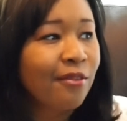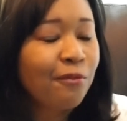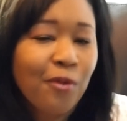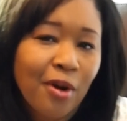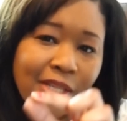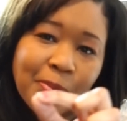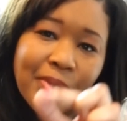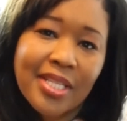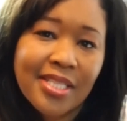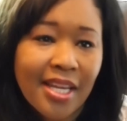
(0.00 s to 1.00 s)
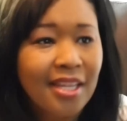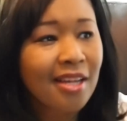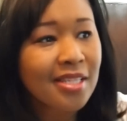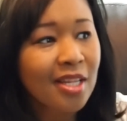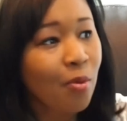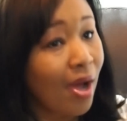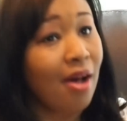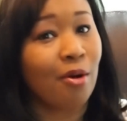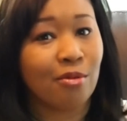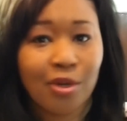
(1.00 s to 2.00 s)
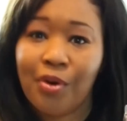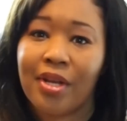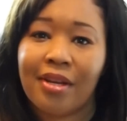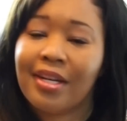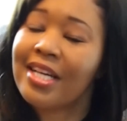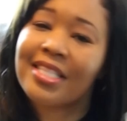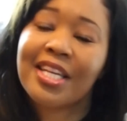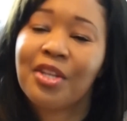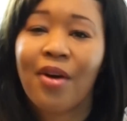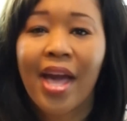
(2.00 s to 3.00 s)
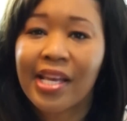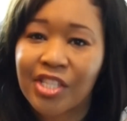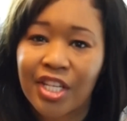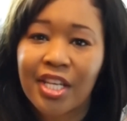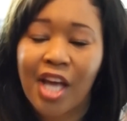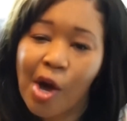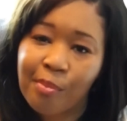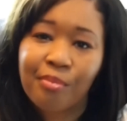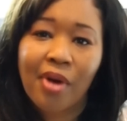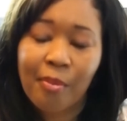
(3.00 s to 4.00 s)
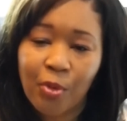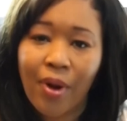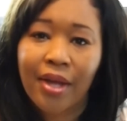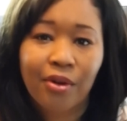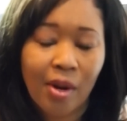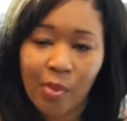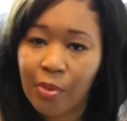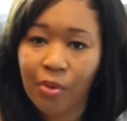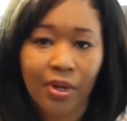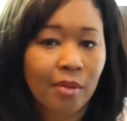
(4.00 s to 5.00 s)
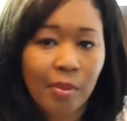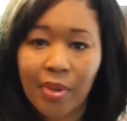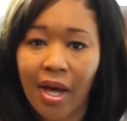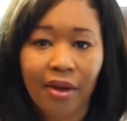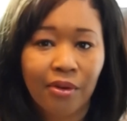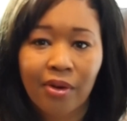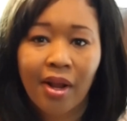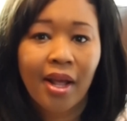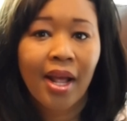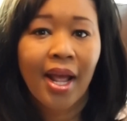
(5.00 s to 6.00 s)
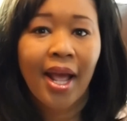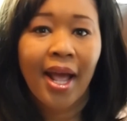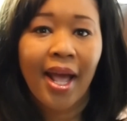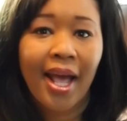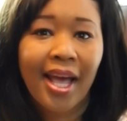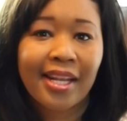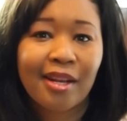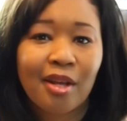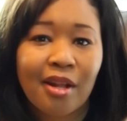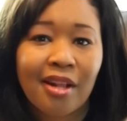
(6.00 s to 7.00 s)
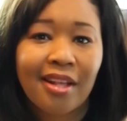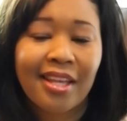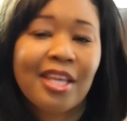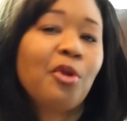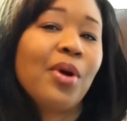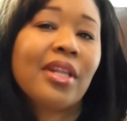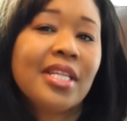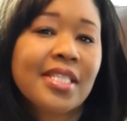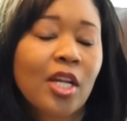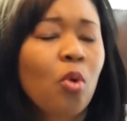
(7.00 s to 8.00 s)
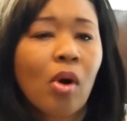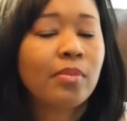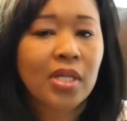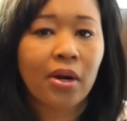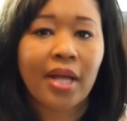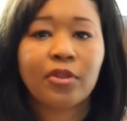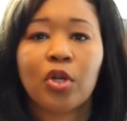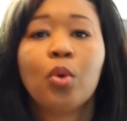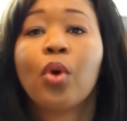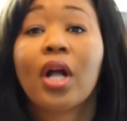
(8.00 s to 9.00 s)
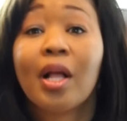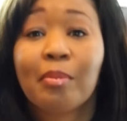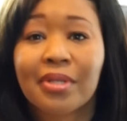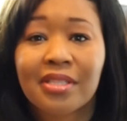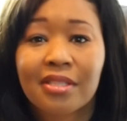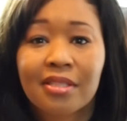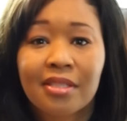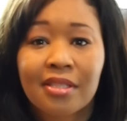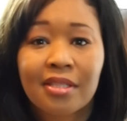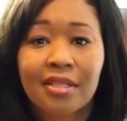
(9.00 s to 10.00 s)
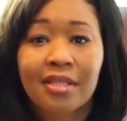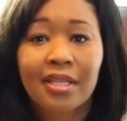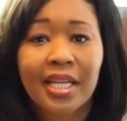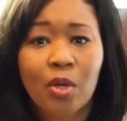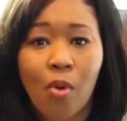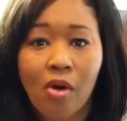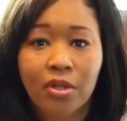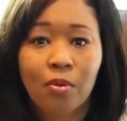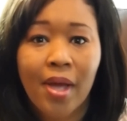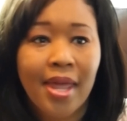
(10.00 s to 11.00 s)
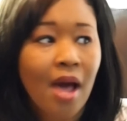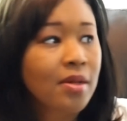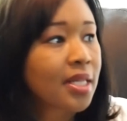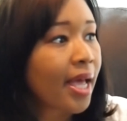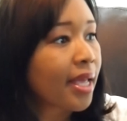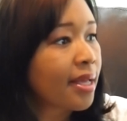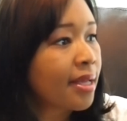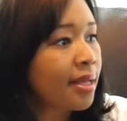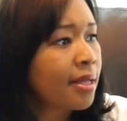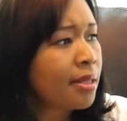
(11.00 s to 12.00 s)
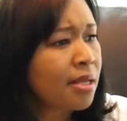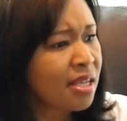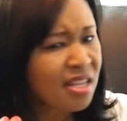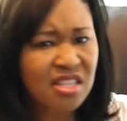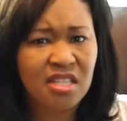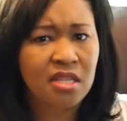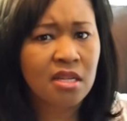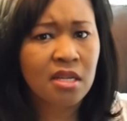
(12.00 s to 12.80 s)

For a split second, I was like, "Wow, lawyer," and I was like, "No, actually, I'm I'm a writer. I'm a poet. I'm a blogger." And he quickly said, oh, I'm sorry, I thought you were accomplished. And he walked away. And I was like, did he just,